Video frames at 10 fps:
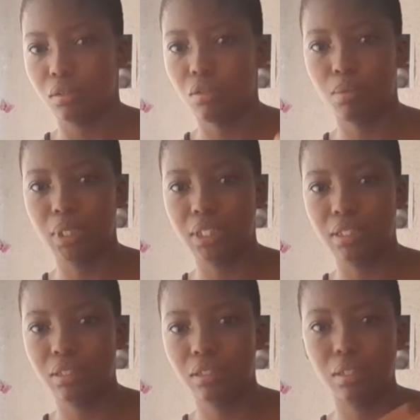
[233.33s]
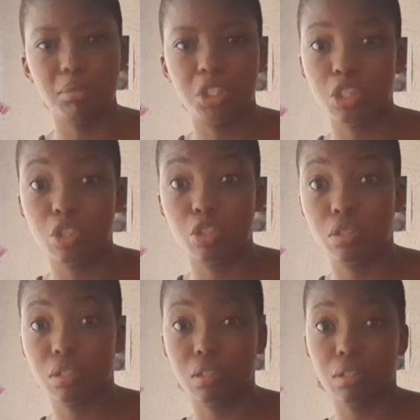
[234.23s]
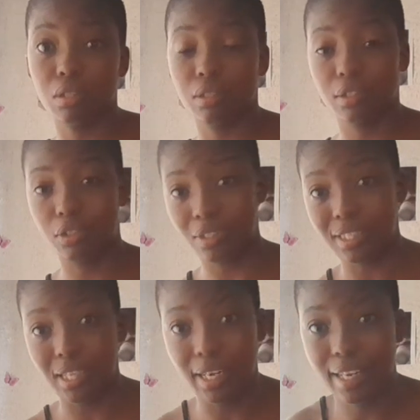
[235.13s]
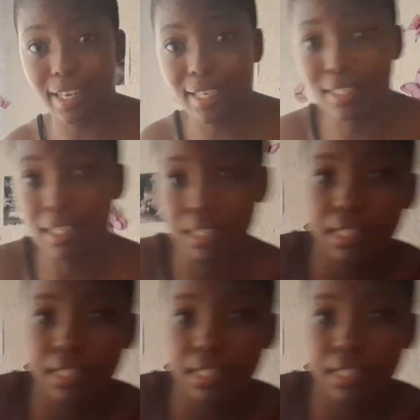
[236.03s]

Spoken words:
know what, let me just use the ring light and